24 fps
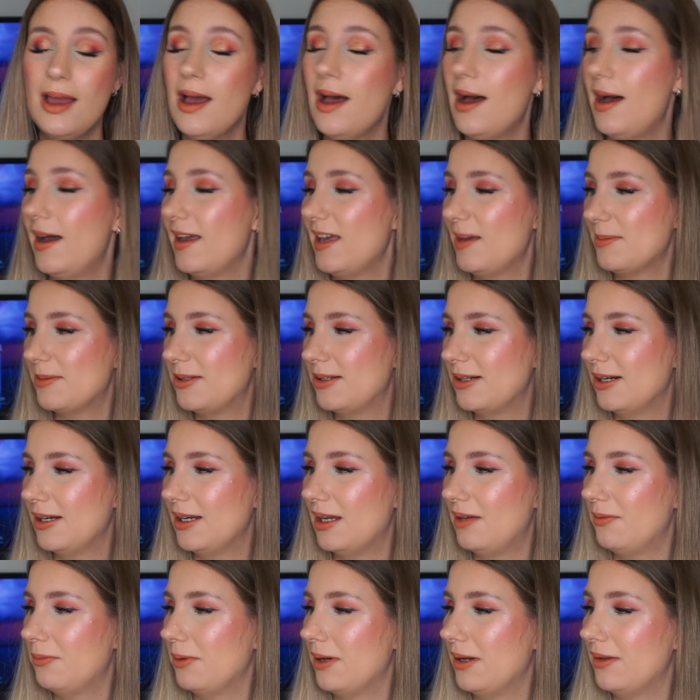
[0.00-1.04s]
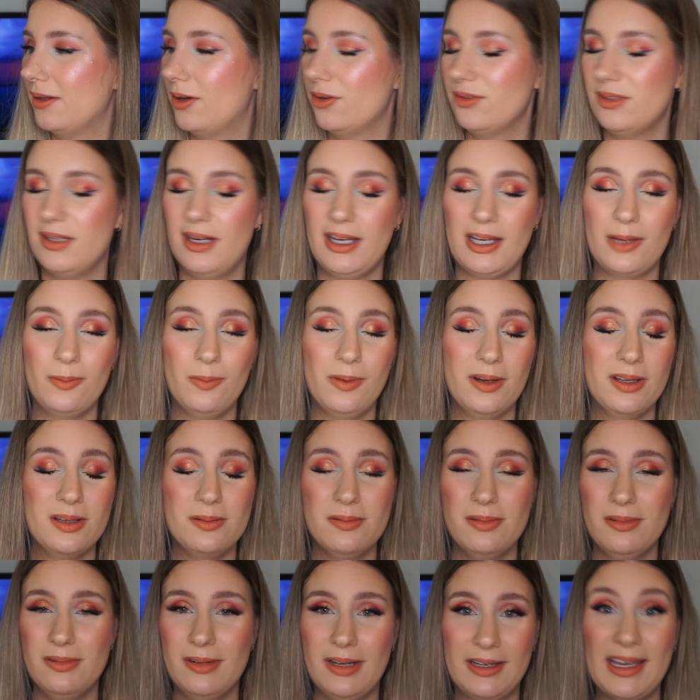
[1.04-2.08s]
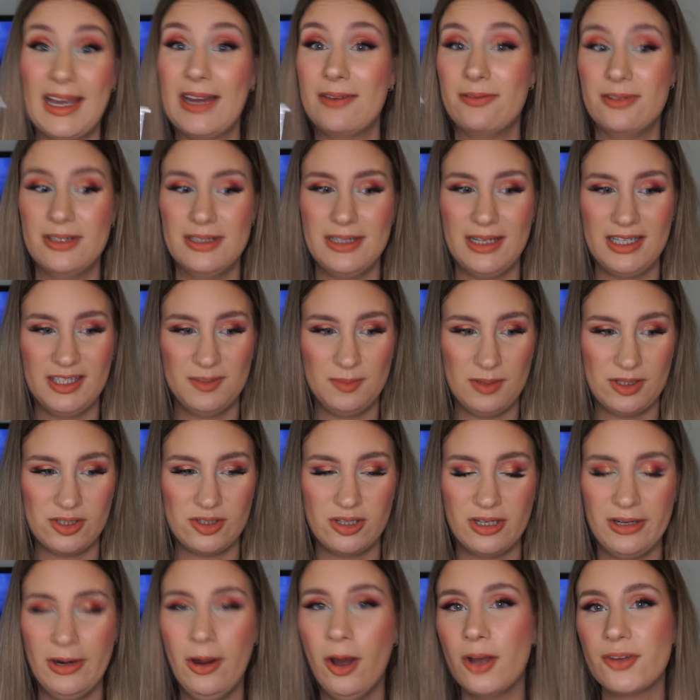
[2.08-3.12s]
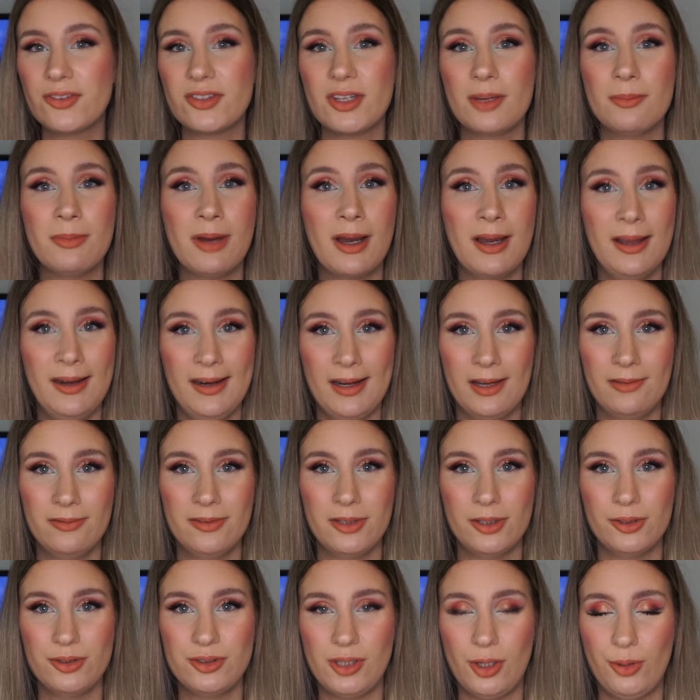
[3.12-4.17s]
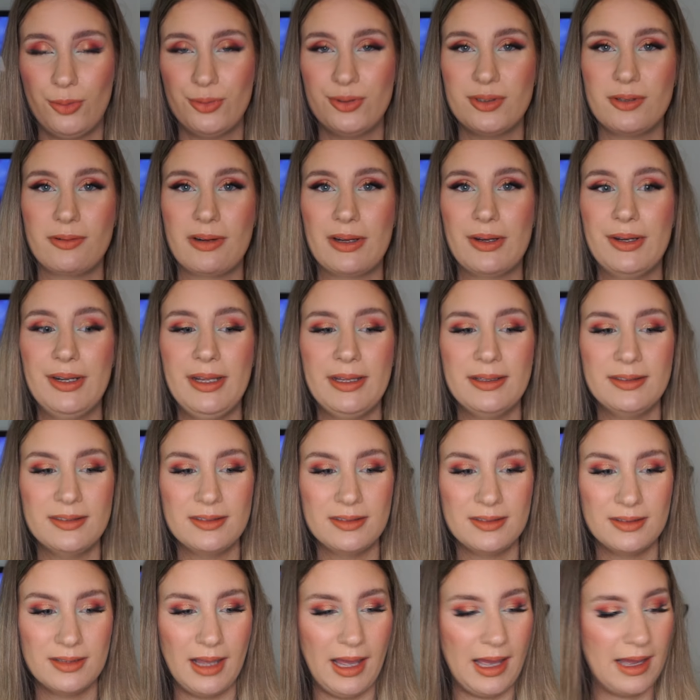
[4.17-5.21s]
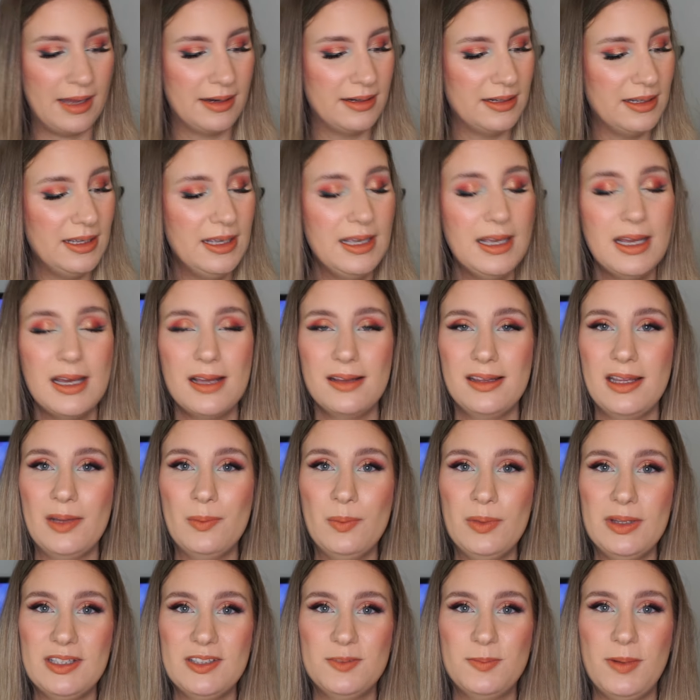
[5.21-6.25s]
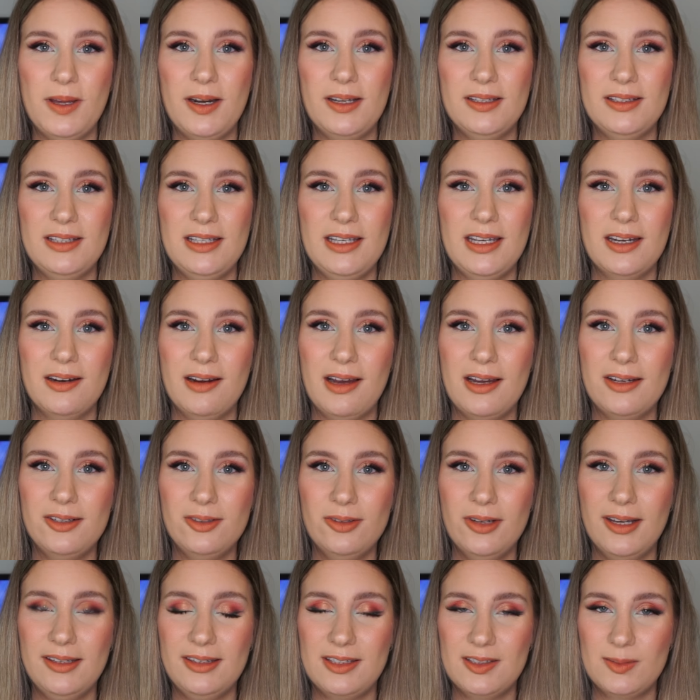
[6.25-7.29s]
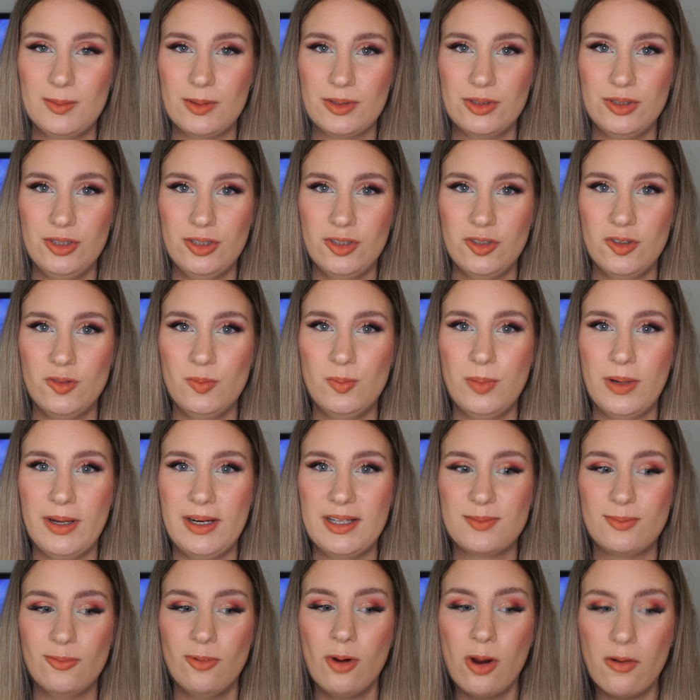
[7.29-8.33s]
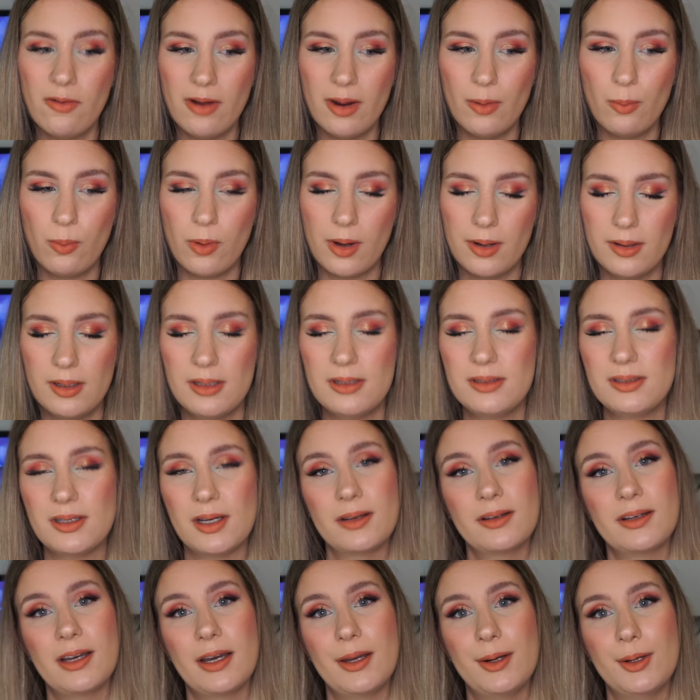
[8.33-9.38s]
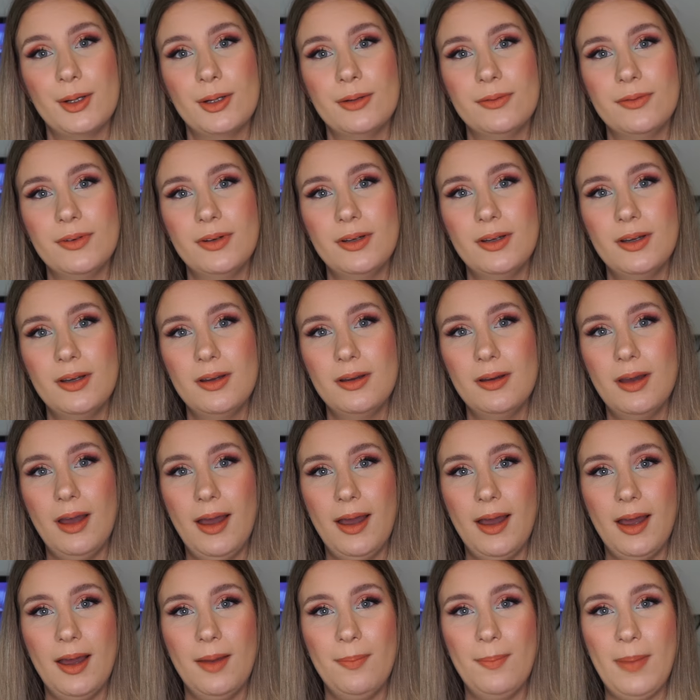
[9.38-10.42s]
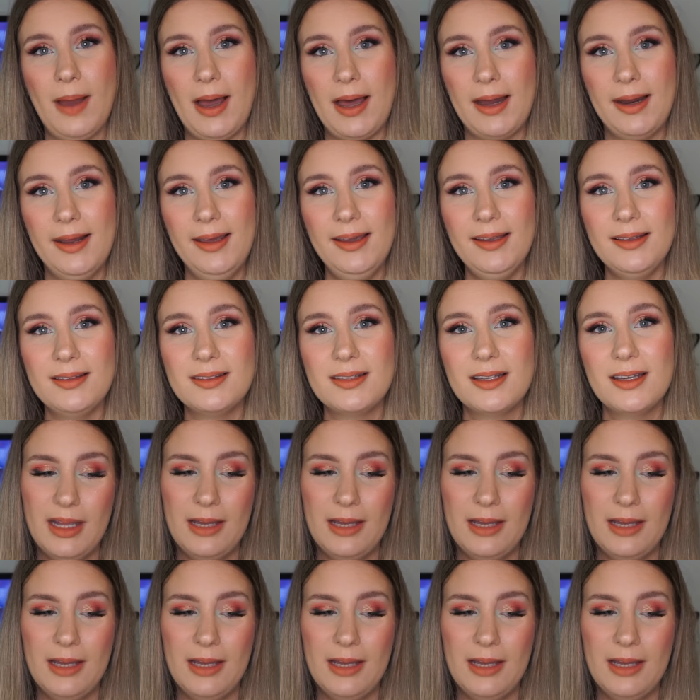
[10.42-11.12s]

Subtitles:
I absolutely love wearing those, and I can wear them like every day, especially in autumn. I love those tones around them. And then with this palette here, I do like this one too, but it's more of a one and done kind of palette.